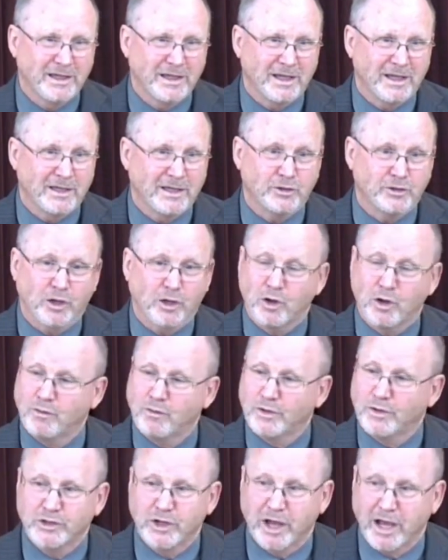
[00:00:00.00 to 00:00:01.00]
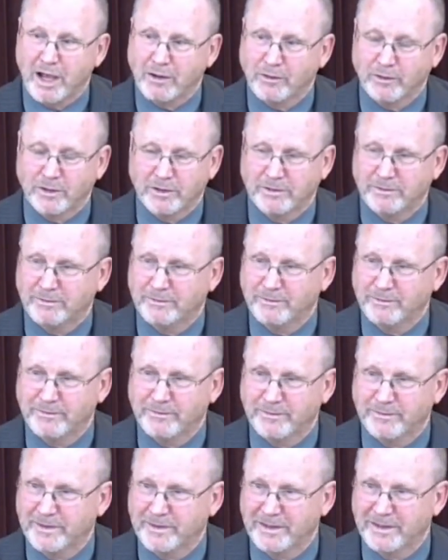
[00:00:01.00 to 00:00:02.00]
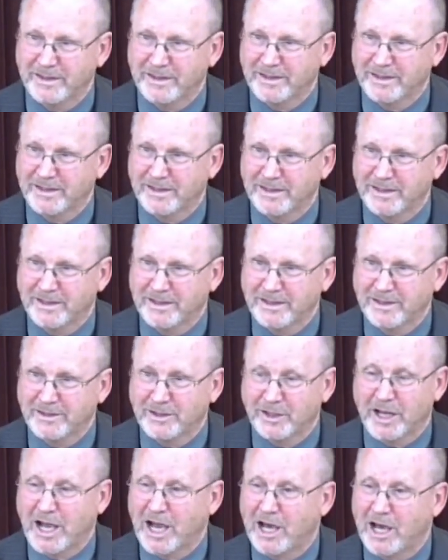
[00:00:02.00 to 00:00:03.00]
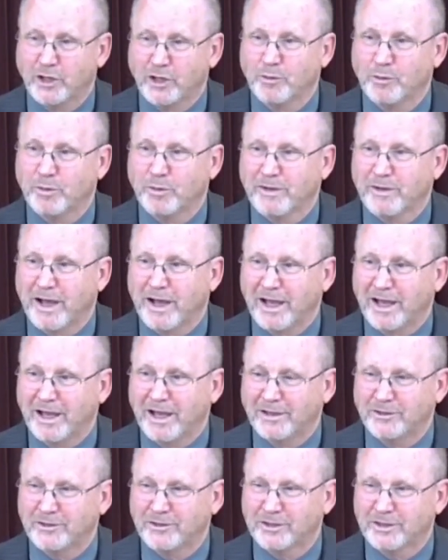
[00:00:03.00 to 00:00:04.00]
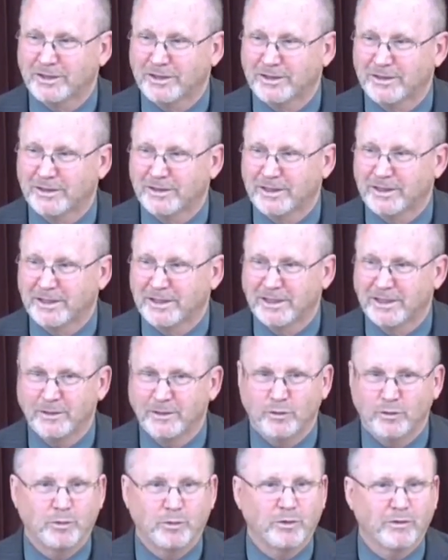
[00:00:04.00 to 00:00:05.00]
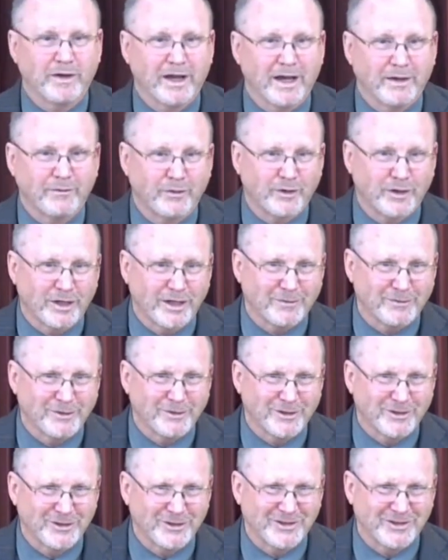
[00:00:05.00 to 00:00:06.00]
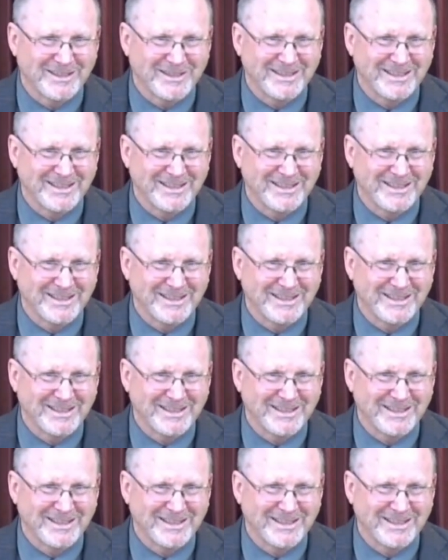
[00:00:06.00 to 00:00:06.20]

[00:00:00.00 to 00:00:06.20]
And Jehovah Jireh, the God who provides, will provide forgiveness.